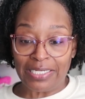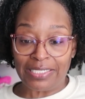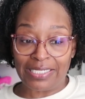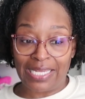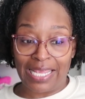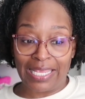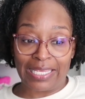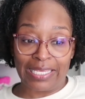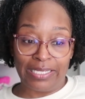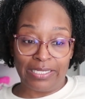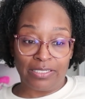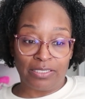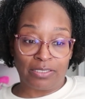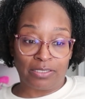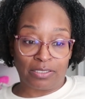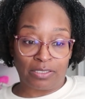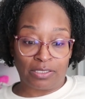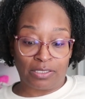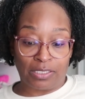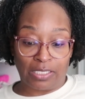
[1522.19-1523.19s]
take it
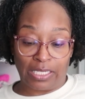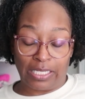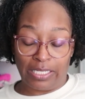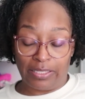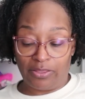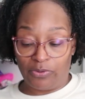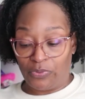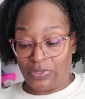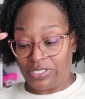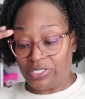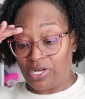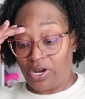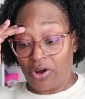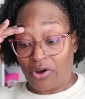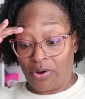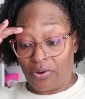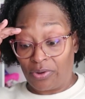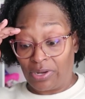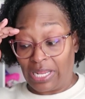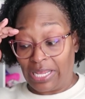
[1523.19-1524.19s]
to get the
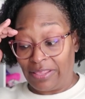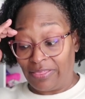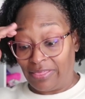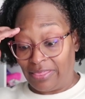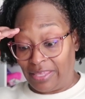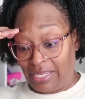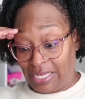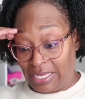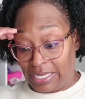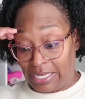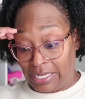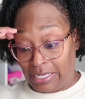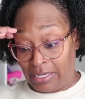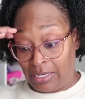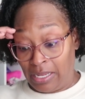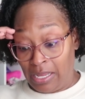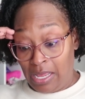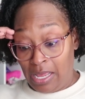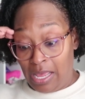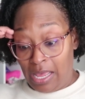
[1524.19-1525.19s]
return, and
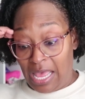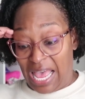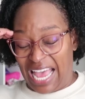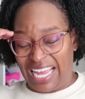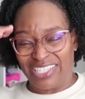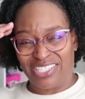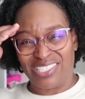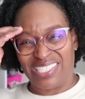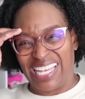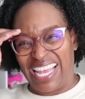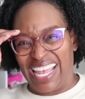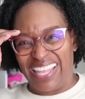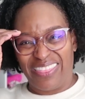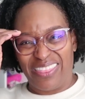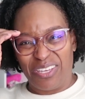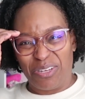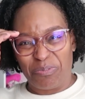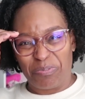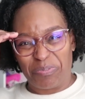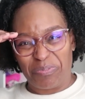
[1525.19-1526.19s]
then I just had
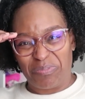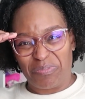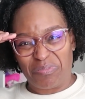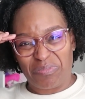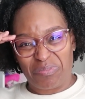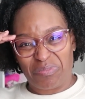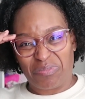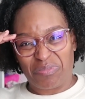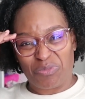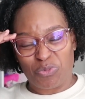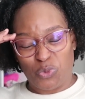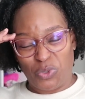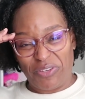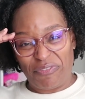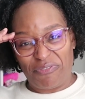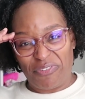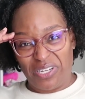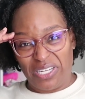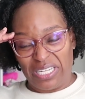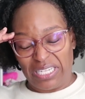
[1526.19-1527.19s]
them
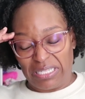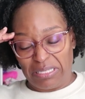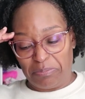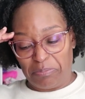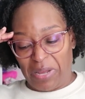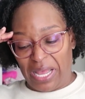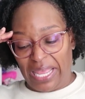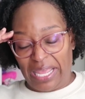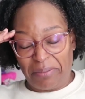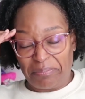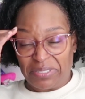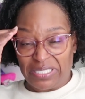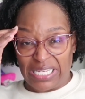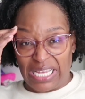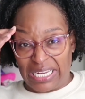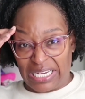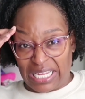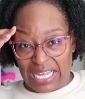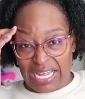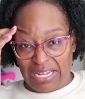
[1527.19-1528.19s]
refund my
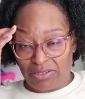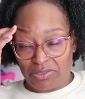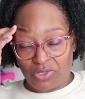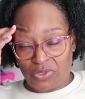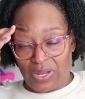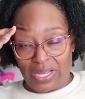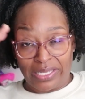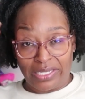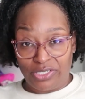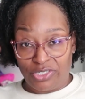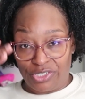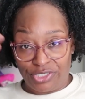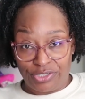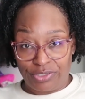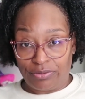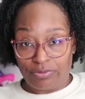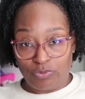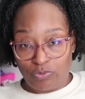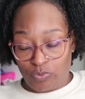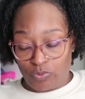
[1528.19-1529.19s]
Amazon account so I can just